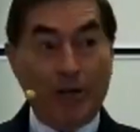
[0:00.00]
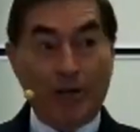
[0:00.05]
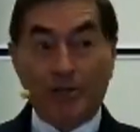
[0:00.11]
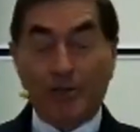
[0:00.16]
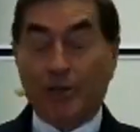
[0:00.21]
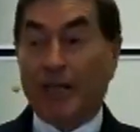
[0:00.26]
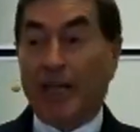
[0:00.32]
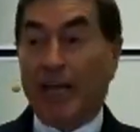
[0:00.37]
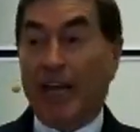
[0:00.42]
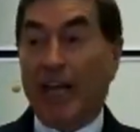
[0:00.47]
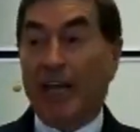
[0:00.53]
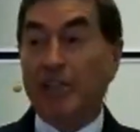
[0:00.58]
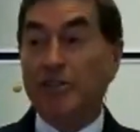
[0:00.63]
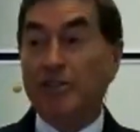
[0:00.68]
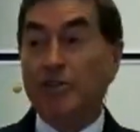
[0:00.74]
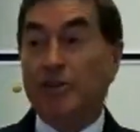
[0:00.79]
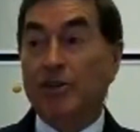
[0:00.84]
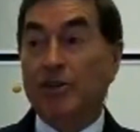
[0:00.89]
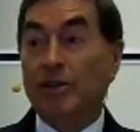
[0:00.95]
so the
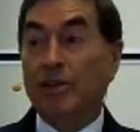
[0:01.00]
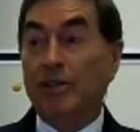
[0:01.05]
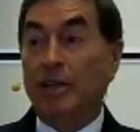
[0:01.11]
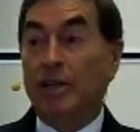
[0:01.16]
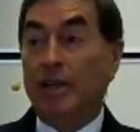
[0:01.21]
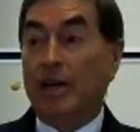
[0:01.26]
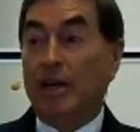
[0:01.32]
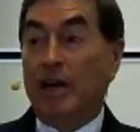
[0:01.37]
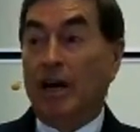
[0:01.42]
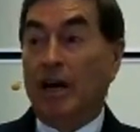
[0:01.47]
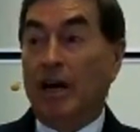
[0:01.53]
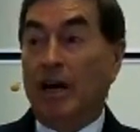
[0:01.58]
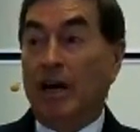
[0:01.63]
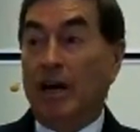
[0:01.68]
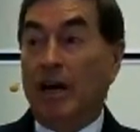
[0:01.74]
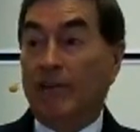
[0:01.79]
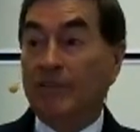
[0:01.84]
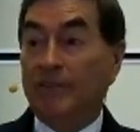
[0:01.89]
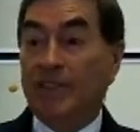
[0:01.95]
angel
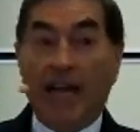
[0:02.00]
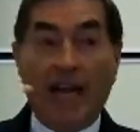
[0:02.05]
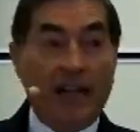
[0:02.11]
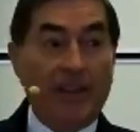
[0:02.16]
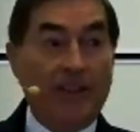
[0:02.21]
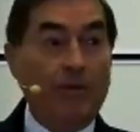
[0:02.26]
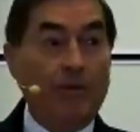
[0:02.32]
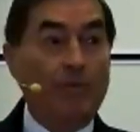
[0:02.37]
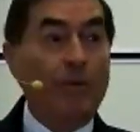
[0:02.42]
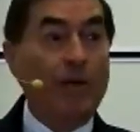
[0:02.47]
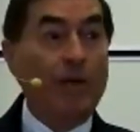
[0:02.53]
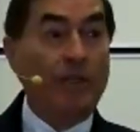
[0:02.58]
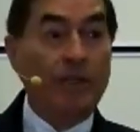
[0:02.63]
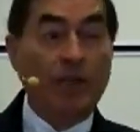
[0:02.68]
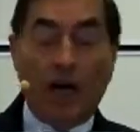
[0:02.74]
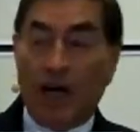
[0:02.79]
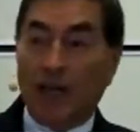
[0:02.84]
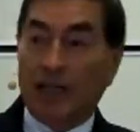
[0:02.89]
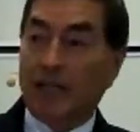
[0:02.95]
of death will
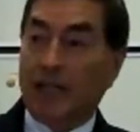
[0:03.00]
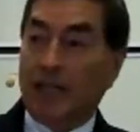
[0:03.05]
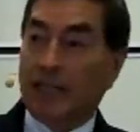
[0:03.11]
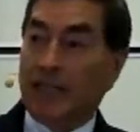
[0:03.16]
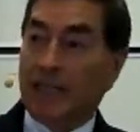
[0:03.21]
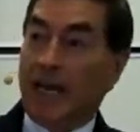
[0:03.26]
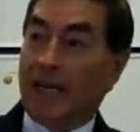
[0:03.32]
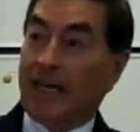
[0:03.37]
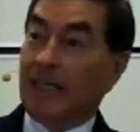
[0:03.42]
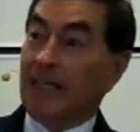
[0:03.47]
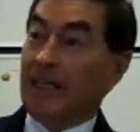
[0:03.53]
not attack it.